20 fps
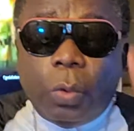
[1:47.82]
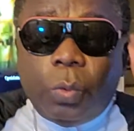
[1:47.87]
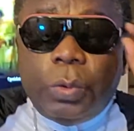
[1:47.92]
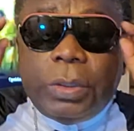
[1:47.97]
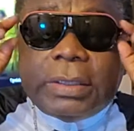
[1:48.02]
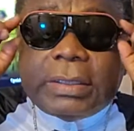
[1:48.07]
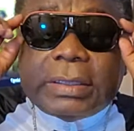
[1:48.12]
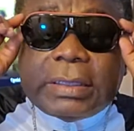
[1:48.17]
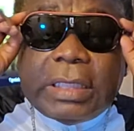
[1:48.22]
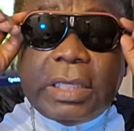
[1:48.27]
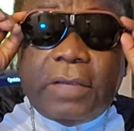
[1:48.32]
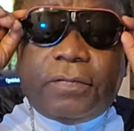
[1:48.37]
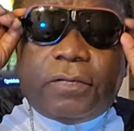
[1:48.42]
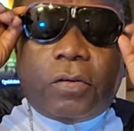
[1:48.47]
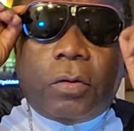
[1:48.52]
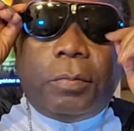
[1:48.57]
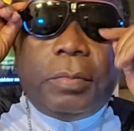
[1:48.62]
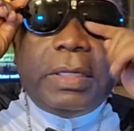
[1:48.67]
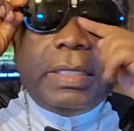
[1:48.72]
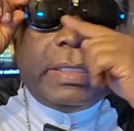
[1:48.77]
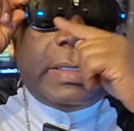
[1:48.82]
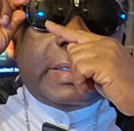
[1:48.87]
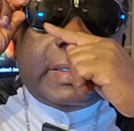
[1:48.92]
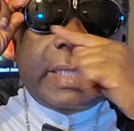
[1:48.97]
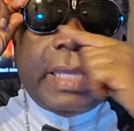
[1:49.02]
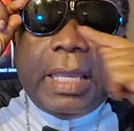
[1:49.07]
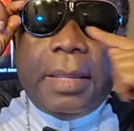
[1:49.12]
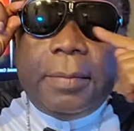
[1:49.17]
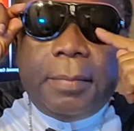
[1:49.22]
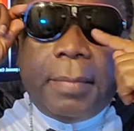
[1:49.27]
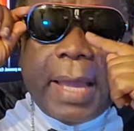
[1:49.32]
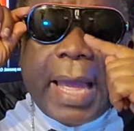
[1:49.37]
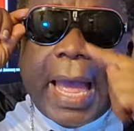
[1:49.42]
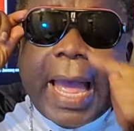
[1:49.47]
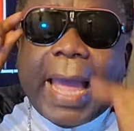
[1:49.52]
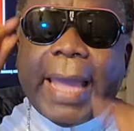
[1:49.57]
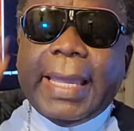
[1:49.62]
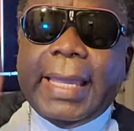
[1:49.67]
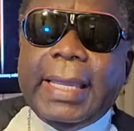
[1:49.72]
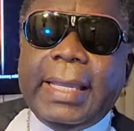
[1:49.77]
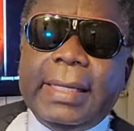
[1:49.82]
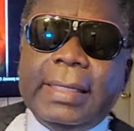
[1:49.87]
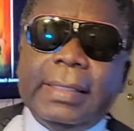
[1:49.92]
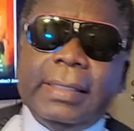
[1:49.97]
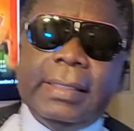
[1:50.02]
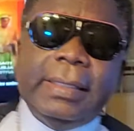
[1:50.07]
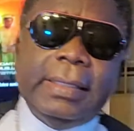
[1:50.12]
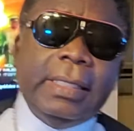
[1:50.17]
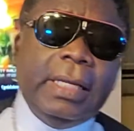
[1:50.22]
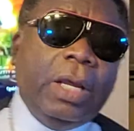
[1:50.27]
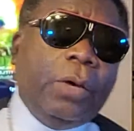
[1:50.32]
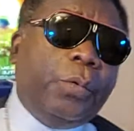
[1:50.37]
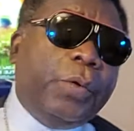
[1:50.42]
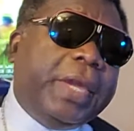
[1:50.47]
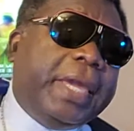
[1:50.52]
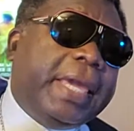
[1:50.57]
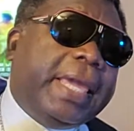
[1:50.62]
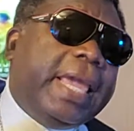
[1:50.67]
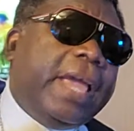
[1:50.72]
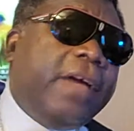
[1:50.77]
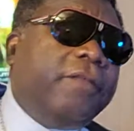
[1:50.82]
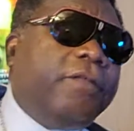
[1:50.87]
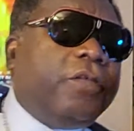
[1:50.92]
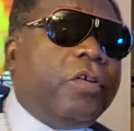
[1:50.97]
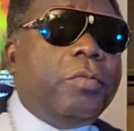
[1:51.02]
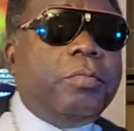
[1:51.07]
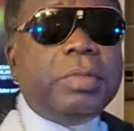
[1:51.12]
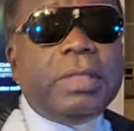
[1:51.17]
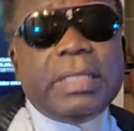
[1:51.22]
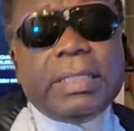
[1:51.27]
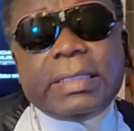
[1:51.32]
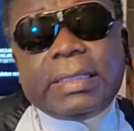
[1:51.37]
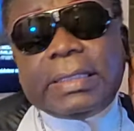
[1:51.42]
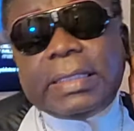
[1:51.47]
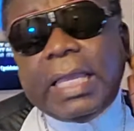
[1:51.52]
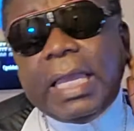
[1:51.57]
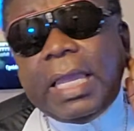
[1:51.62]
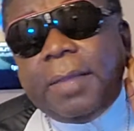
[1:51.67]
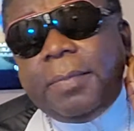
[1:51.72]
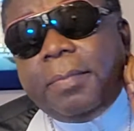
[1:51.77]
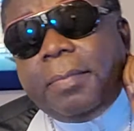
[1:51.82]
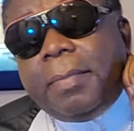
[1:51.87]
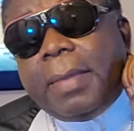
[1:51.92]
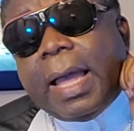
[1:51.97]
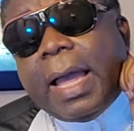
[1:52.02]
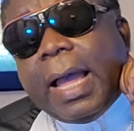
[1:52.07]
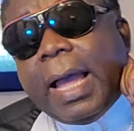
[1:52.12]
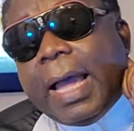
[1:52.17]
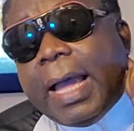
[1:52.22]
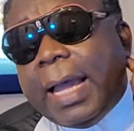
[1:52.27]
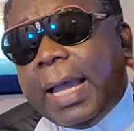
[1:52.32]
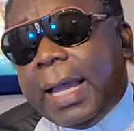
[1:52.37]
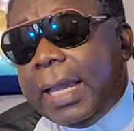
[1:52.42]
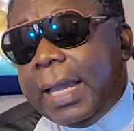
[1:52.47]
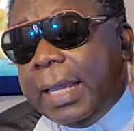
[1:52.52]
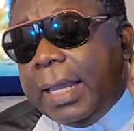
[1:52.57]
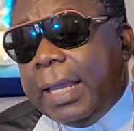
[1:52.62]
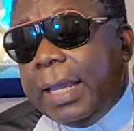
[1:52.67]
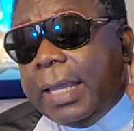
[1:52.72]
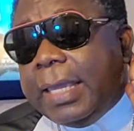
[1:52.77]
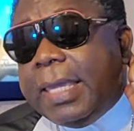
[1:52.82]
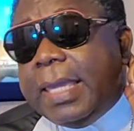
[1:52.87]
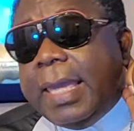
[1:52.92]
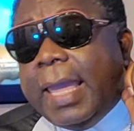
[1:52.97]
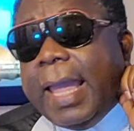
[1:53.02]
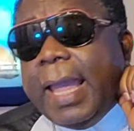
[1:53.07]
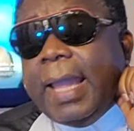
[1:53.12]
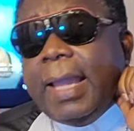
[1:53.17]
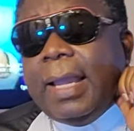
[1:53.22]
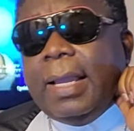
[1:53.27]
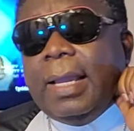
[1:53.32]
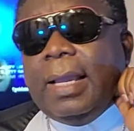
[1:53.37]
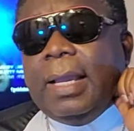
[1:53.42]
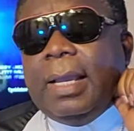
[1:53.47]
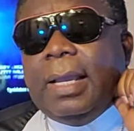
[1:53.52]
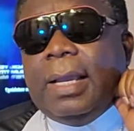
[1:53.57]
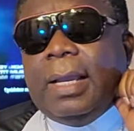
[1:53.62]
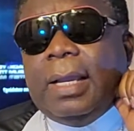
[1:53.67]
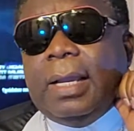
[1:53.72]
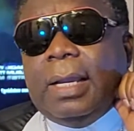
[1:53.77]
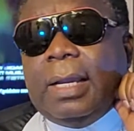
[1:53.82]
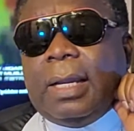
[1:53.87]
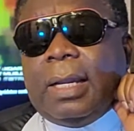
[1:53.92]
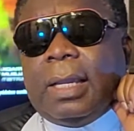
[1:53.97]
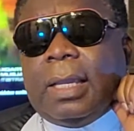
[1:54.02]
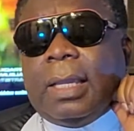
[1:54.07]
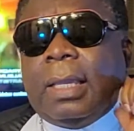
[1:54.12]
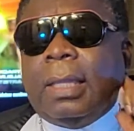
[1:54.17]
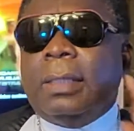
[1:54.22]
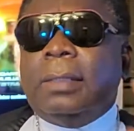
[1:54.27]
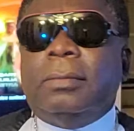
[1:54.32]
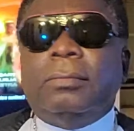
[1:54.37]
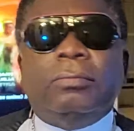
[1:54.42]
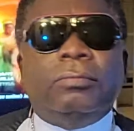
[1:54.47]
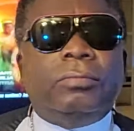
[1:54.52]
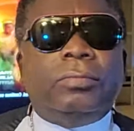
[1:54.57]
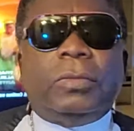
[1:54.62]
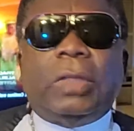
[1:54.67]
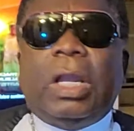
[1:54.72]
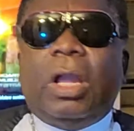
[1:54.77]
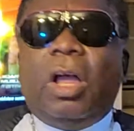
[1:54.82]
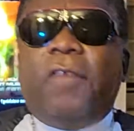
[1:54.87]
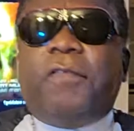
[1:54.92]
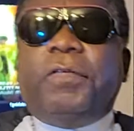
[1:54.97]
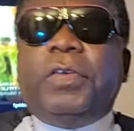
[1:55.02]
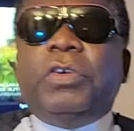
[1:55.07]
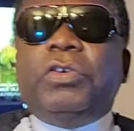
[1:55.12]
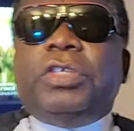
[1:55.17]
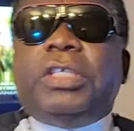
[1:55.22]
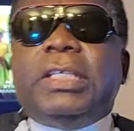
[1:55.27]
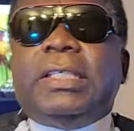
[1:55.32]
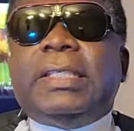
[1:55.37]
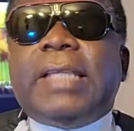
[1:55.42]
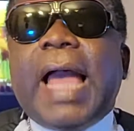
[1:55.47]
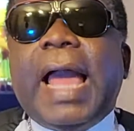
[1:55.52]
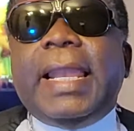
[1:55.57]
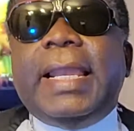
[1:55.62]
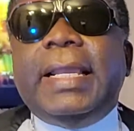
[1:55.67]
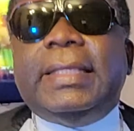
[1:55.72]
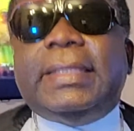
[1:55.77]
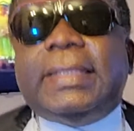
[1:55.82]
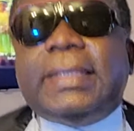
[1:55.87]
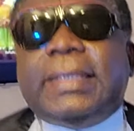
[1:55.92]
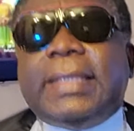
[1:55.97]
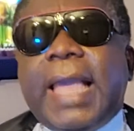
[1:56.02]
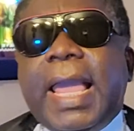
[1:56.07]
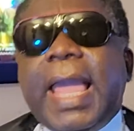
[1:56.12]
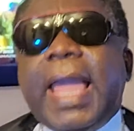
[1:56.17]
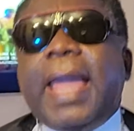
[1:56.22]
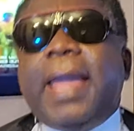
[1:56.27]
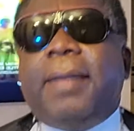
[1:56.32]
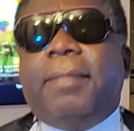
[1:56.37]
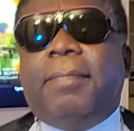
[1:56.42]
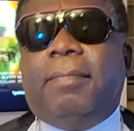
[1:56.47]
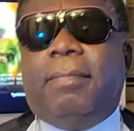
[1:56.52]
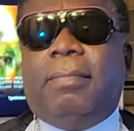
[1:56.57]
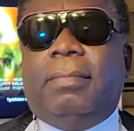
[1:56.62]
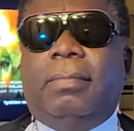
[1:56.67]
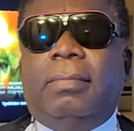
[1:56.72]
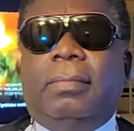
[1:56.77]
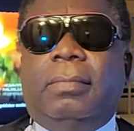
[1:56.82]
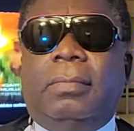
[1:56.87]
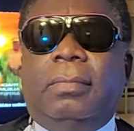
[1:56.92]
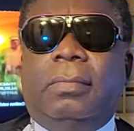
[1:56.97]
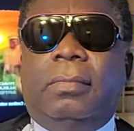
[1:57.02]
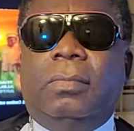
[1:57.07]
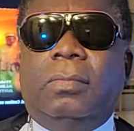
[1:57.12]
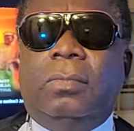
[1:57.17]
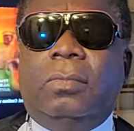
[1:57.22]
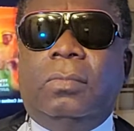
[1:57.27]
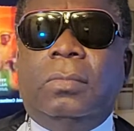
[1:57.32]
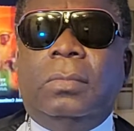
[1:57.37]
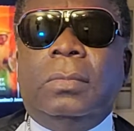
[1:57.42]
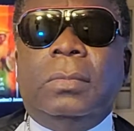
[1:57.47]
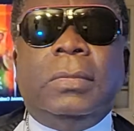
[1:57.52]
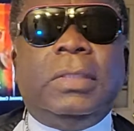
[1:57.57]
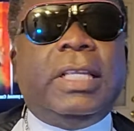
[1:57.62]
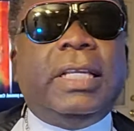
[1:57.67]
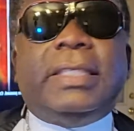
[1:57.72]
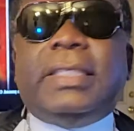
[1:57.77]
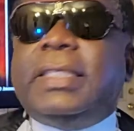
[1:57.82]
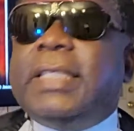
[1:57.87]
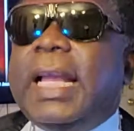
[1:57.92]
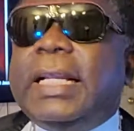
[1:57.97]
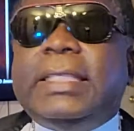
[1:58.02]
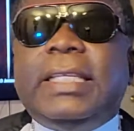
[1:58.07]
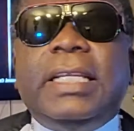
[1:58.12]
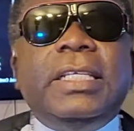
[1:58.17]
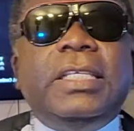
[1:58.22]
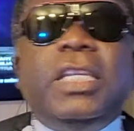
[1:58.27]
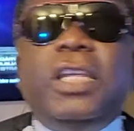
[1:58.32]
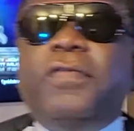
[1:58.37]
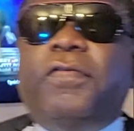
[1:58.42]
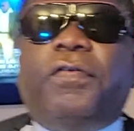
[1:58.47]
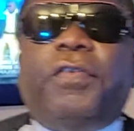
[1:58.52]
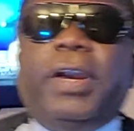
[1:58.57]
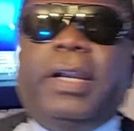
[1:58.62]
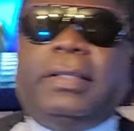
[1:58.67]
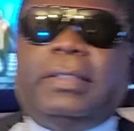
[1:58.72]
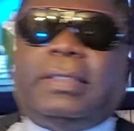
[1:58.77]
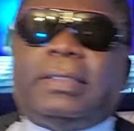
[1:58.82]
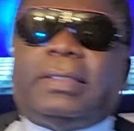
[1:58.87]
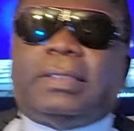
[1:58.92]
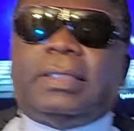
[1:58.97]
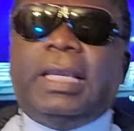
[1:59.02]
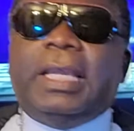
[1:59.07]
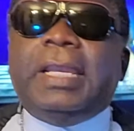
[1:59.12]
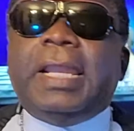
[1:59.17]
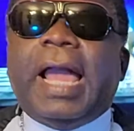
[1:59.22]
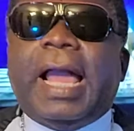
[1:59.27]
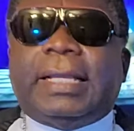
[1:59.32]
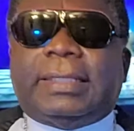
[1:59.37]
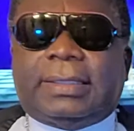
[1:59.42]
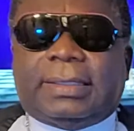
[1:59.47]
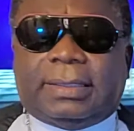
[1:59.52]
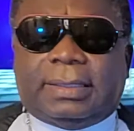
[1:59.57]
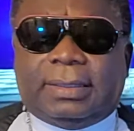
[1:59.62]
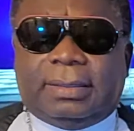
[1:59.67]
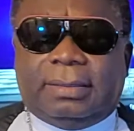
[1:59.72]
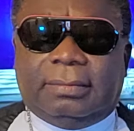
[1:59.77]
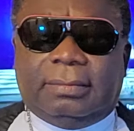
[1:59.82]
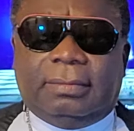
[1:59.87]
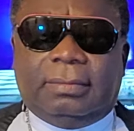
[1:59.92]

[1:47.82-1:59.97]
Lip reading: We see from this same eye. We hear from this same ear. Our futures are the same. There's nothing different in us.